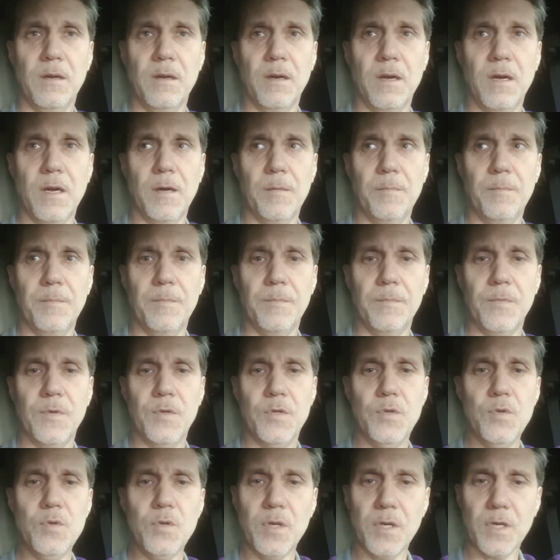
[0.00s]
Um,
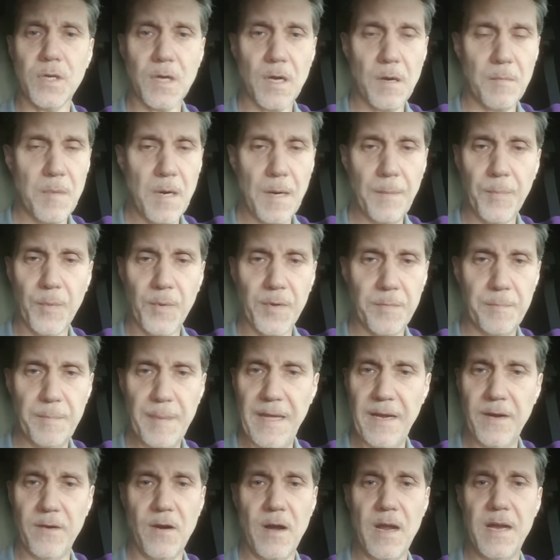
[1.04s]
you could come up with
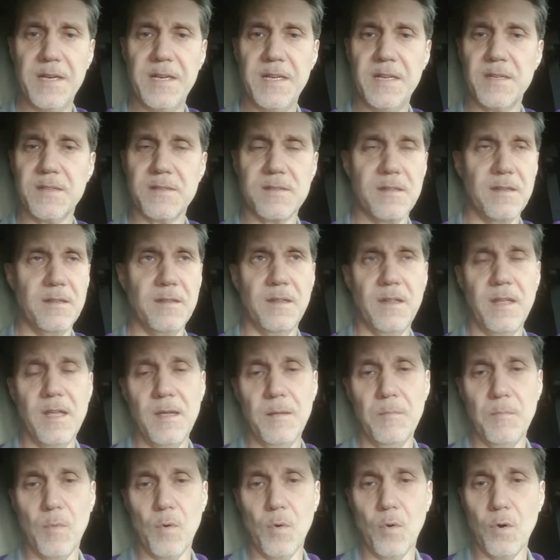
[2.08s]
better ideas than
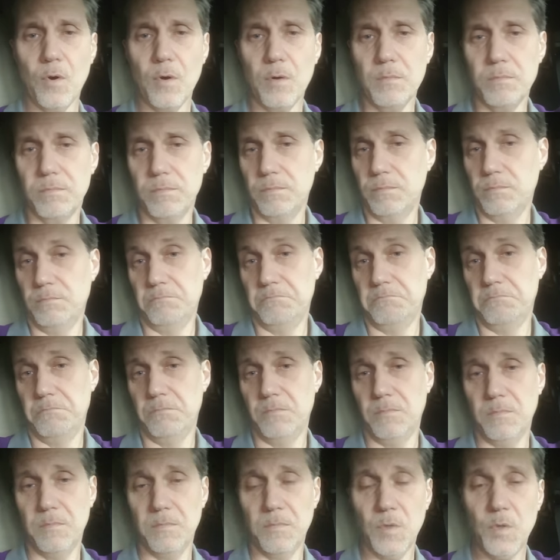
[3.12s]
them, or
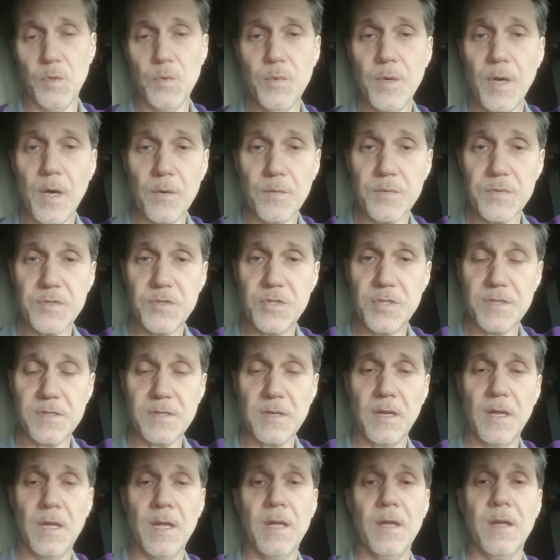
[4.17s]
who knows? Just
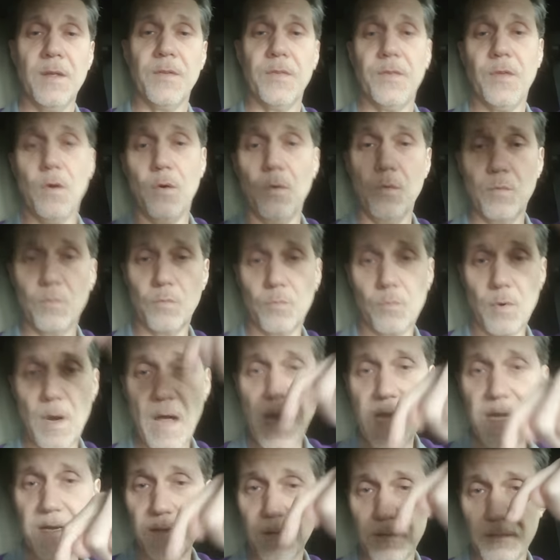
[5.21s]
so
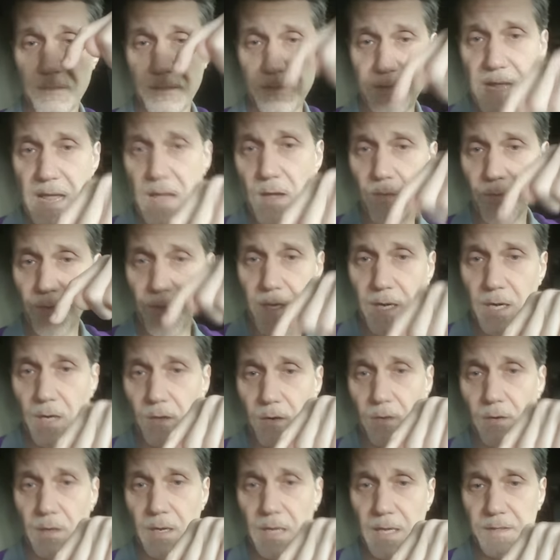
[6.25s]
write down
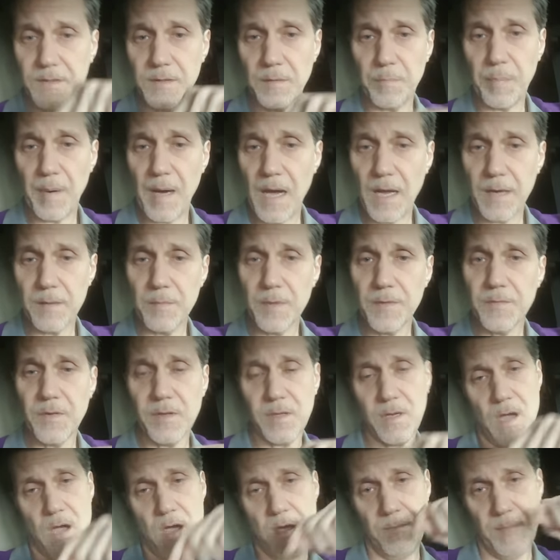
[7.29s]
there at the bottom of the
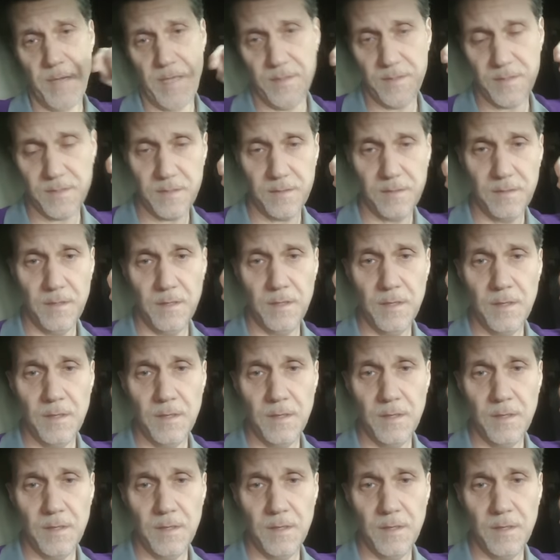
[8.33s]
comments,